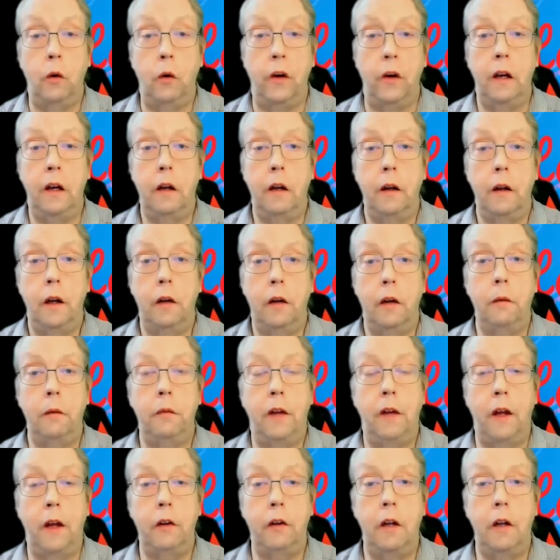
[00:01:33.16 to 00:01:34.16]
doing is
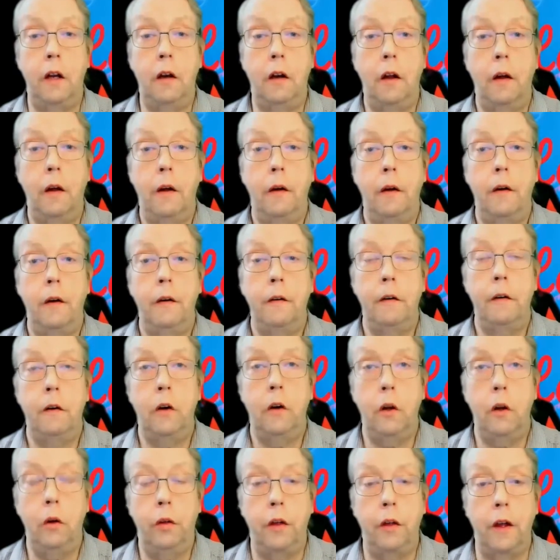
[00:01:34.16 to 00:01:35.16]
I'm testing
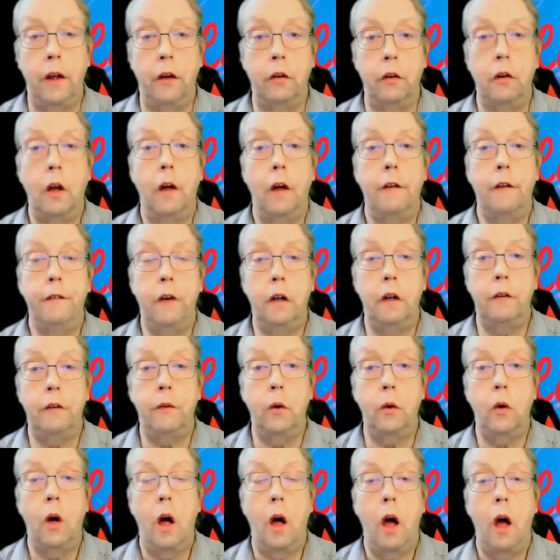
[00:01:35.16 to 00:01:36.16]
two things.
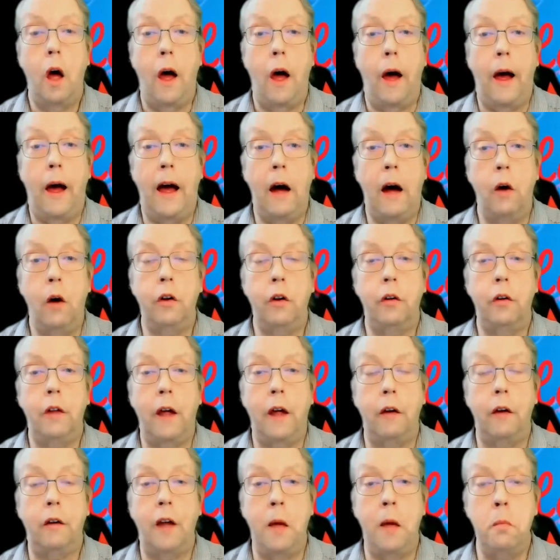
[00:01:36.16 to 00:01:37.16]
First of all, how does
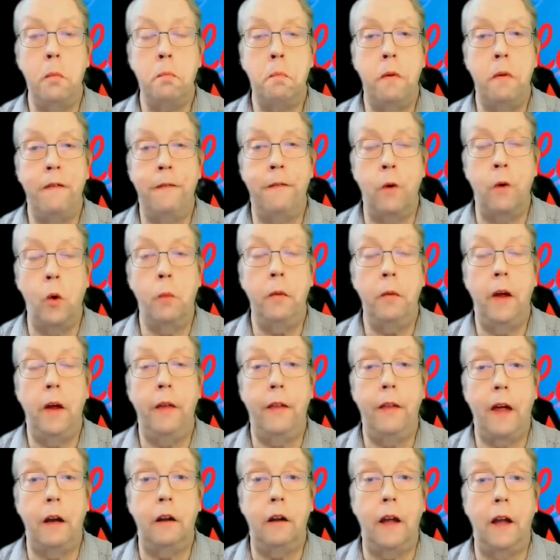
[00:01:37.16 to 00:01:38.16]
that tape perform
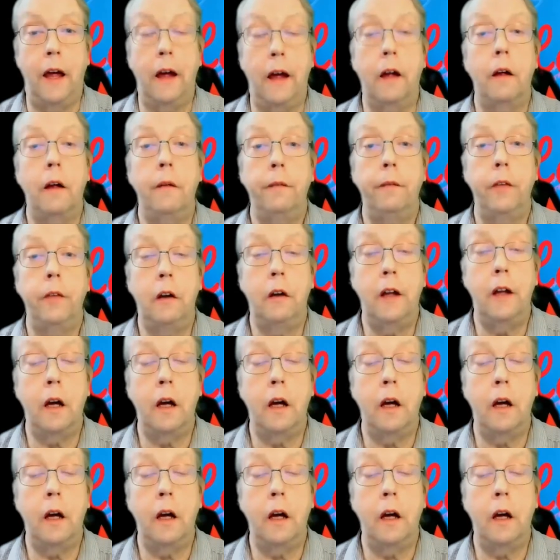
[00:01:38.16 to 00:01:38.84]
in that deck? The